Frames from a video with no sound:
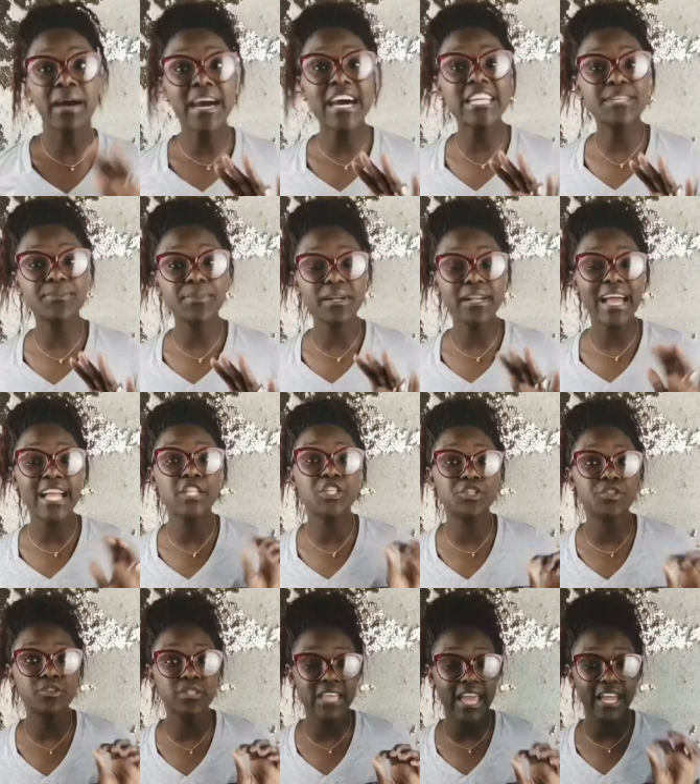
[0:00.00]
My husband and I
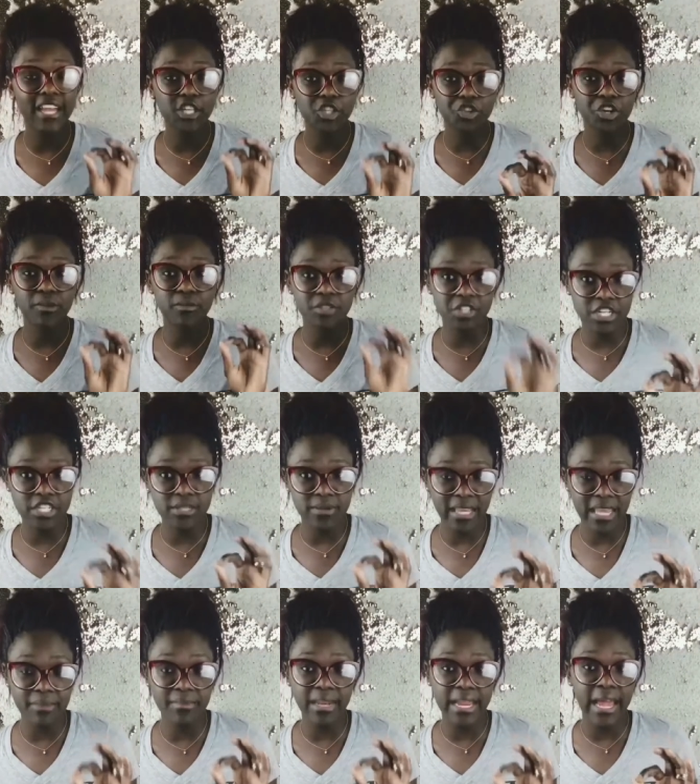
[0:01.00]
do take a trip, just
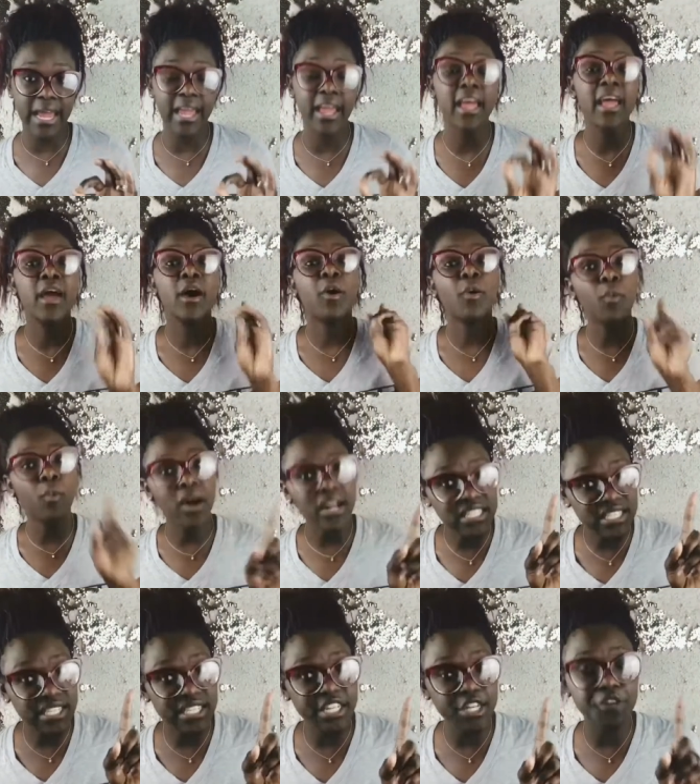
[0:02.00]
him and I,
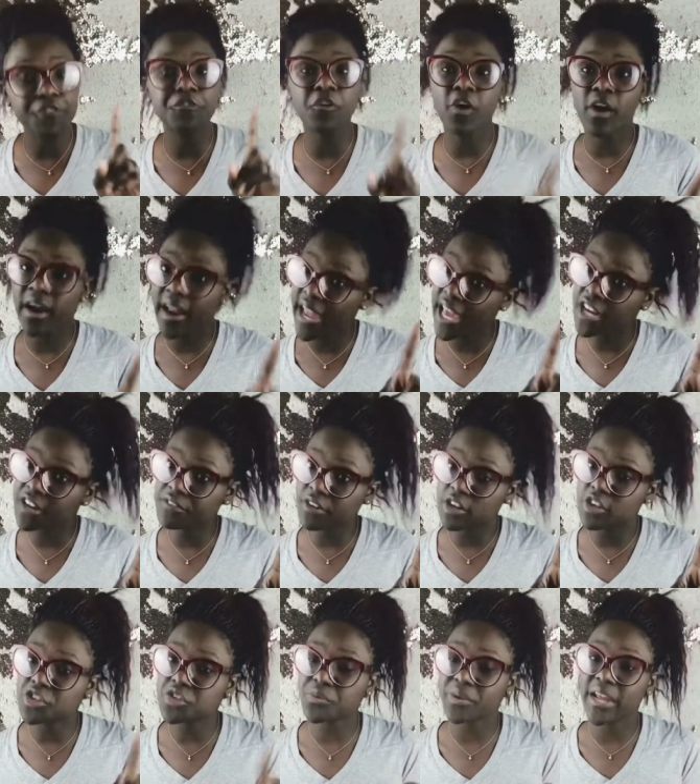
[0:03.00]
once a year for our
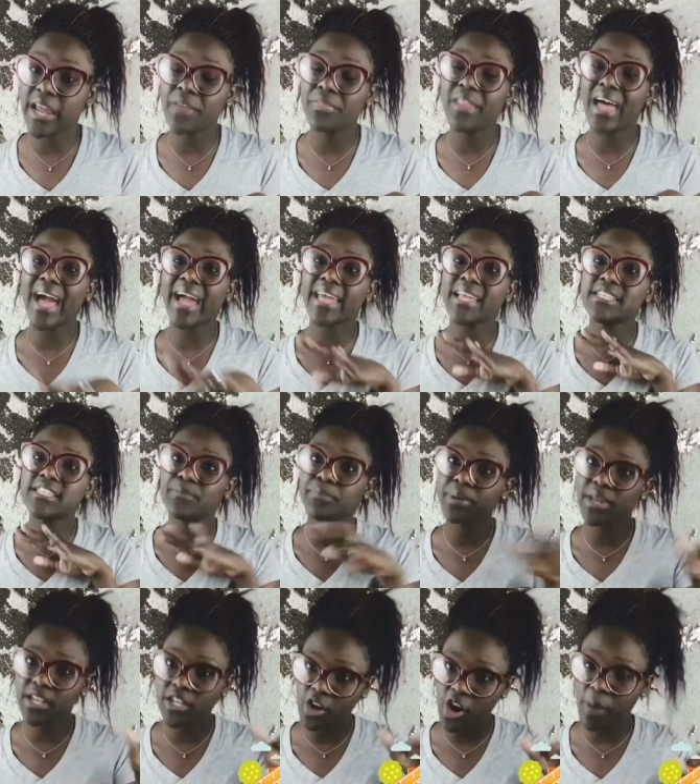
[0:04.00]
anniversary, and I can
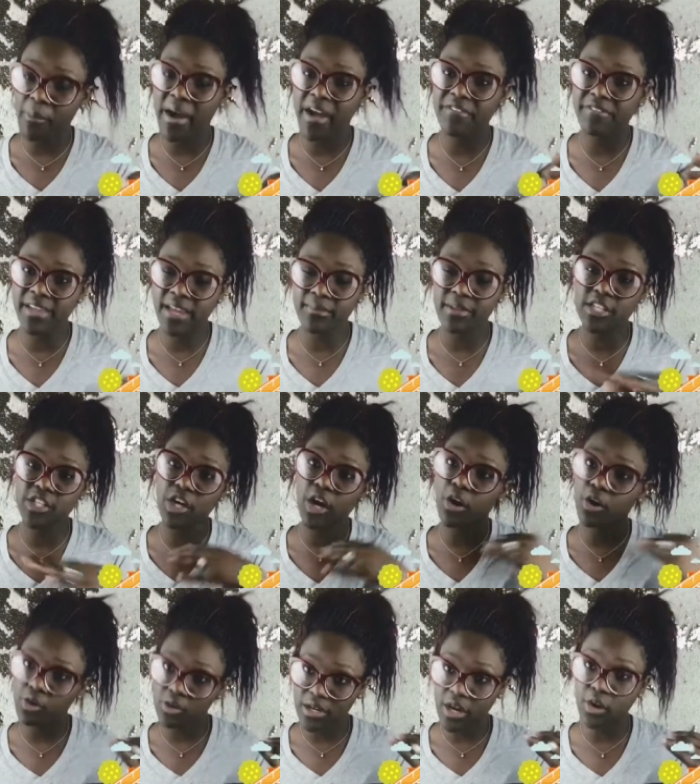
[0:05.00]
depend on my family to
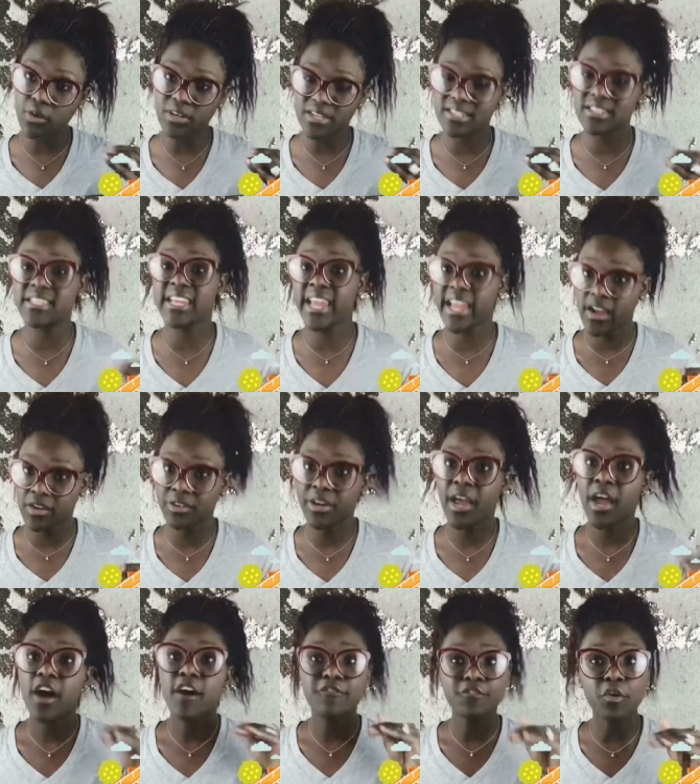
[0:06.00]
hold hold us down
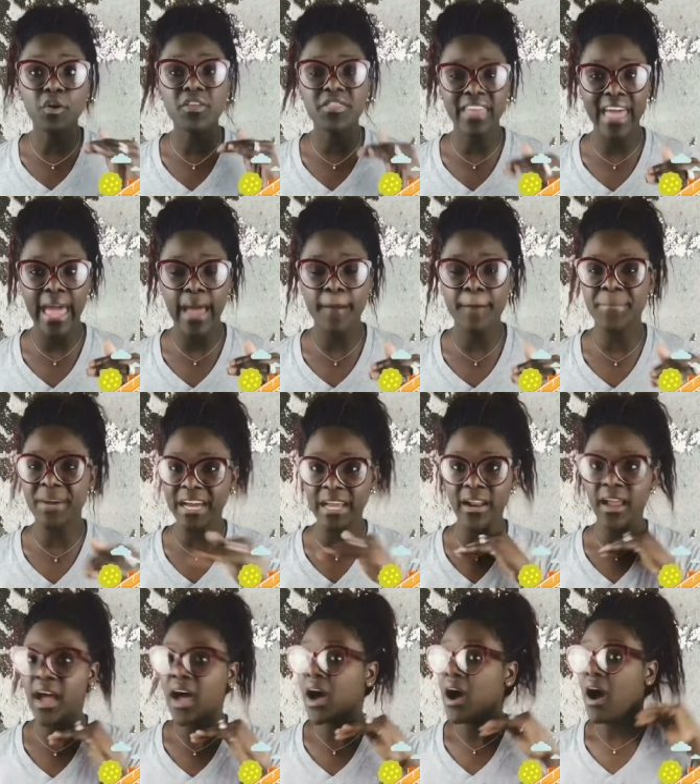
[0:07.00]
for that.
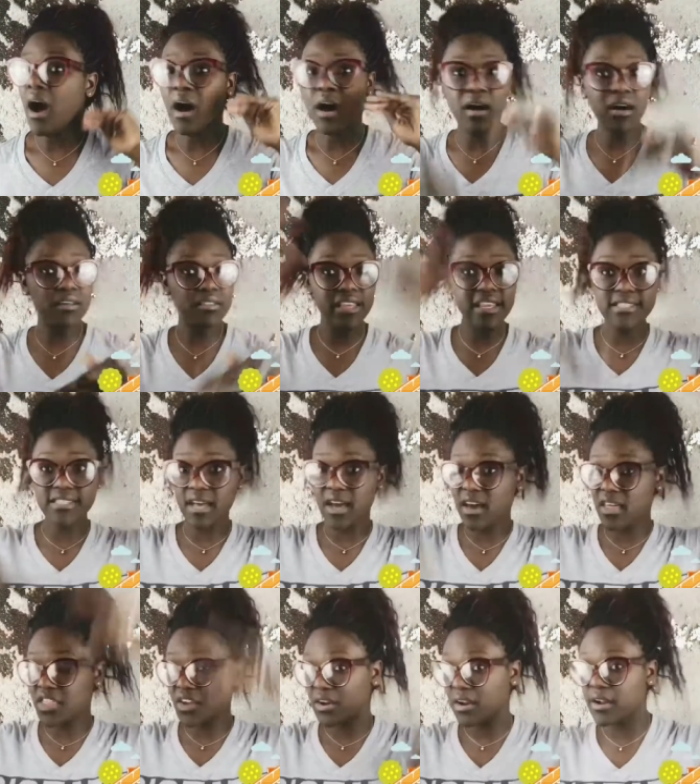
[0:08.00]
But all these
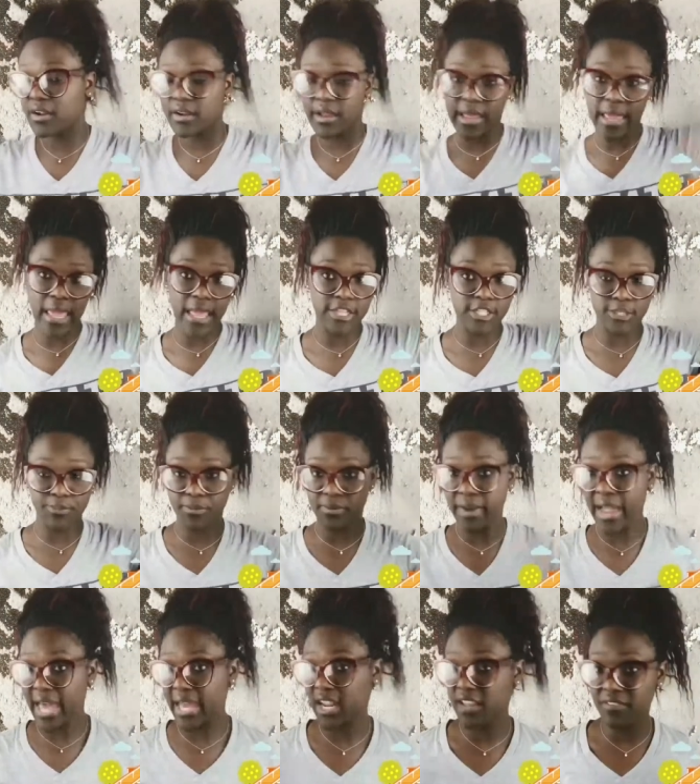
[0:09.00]
other
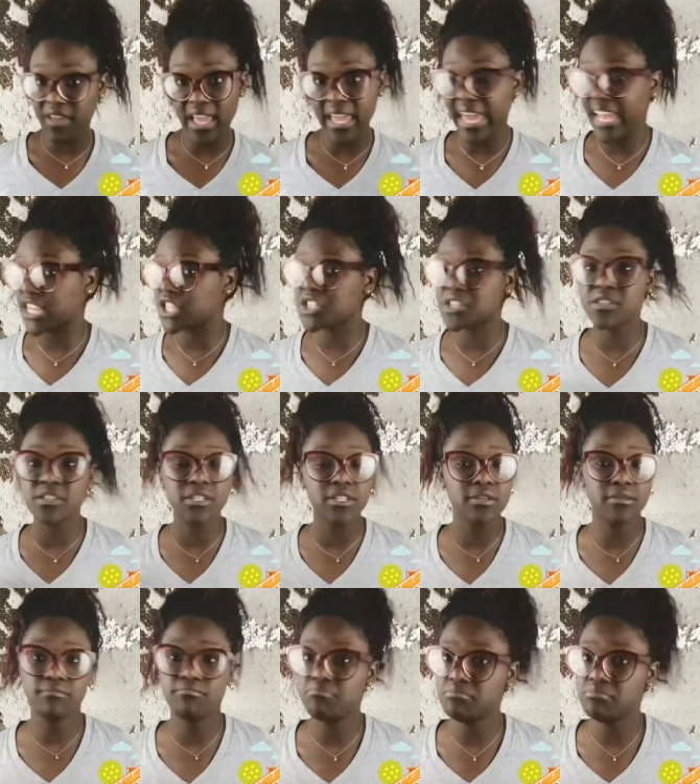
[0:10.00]
sporadic vacations,